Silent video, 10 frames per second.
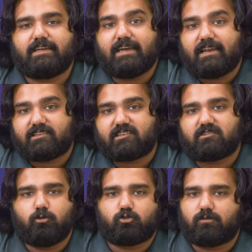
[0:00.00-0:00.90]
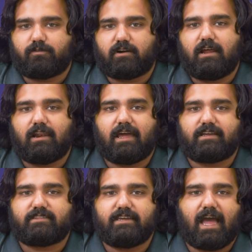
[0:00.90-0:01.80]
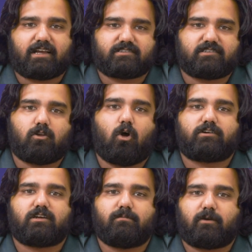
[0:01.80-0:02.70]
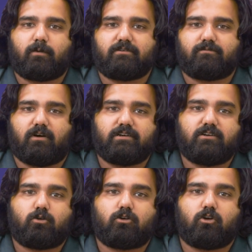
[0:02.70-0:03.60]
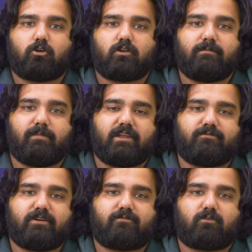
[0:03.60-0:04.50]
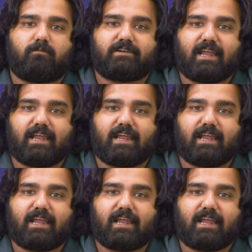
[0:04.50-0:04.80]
ELSS mutual fund like the Axis Long-Term Equity Fund could not only benefit from